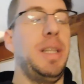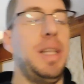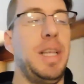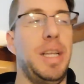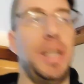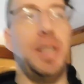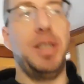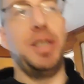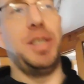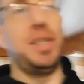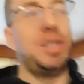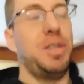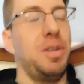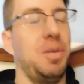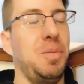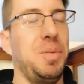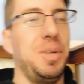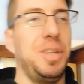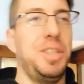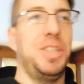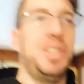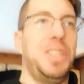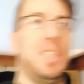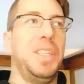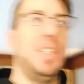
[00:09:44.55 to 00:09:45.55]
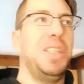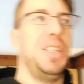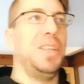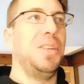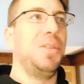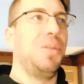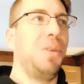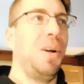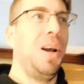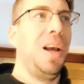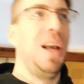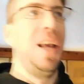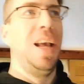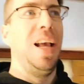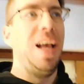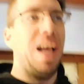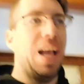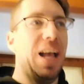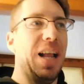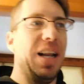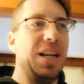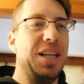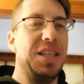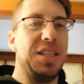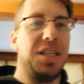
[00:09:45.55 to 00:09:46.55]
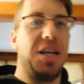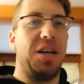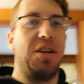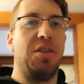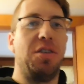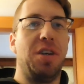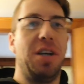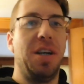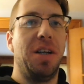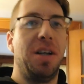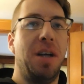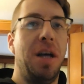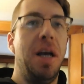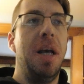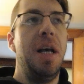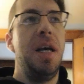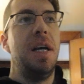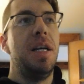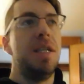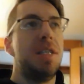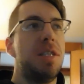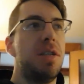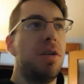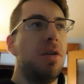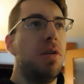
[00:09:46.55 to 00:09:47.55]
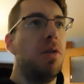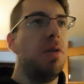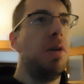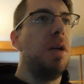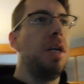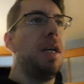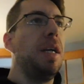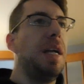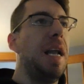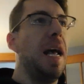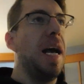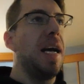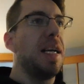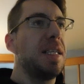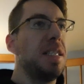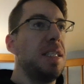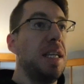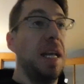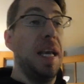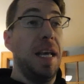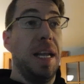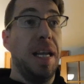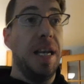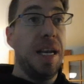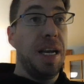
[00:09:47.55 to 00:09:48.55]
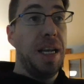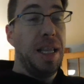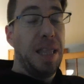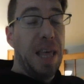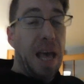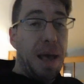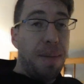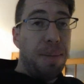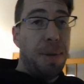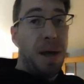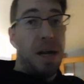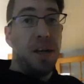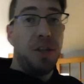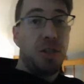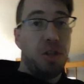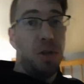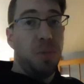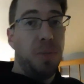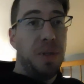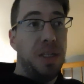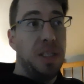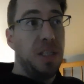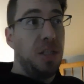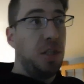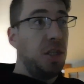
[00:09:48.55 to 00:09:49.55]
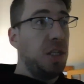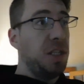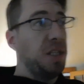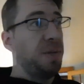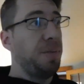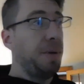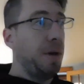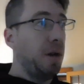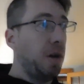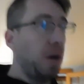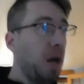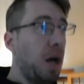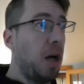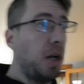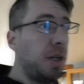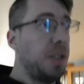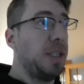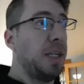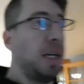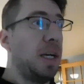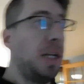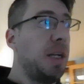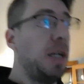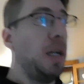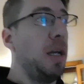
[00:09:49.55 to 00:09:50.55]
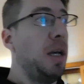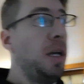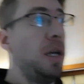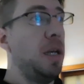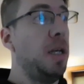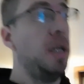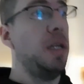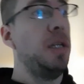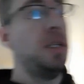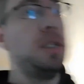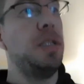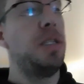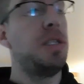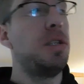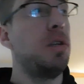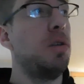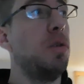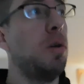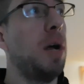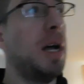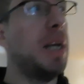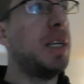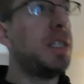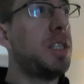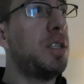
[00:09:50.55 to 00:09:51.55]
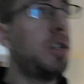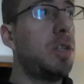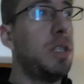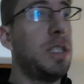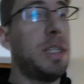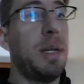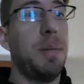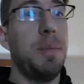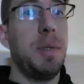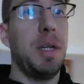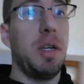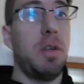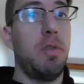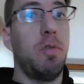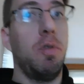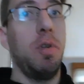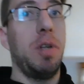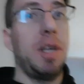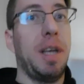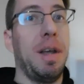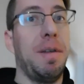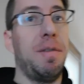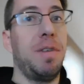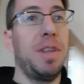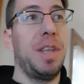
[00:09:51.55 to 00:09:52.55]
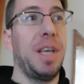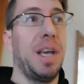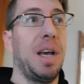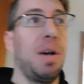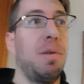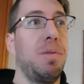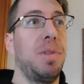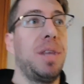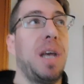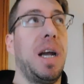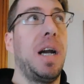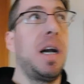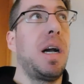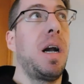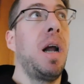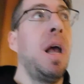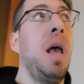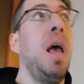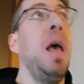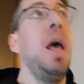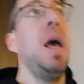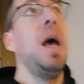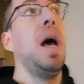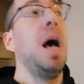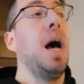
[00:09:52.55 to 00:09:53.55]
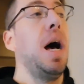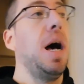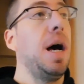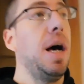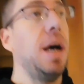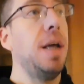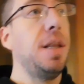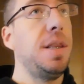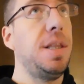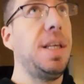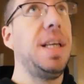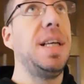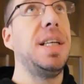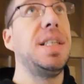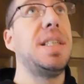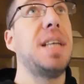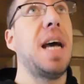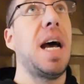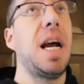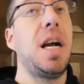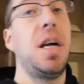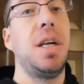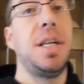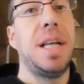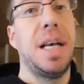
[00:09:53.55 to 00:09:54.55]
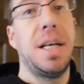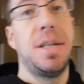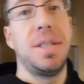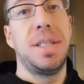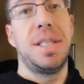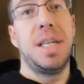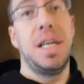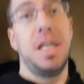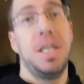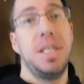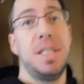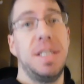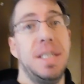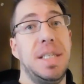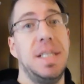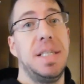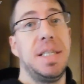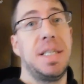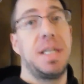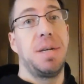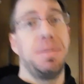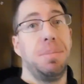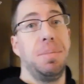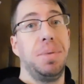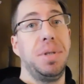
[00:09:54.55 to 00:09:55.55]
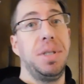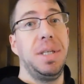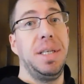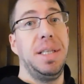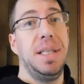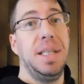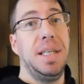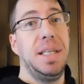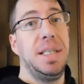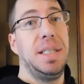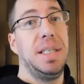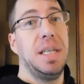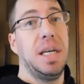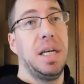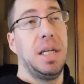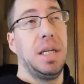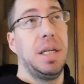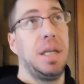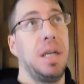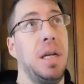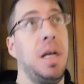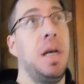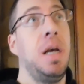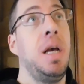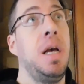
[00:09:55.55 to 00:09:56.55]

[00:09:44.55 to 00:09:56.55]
there's so much to do. It is unreal. So next in that bedroom is just about all done. So as soon as I'm done rolling everything out there, uh, the entire downstairs is completely done.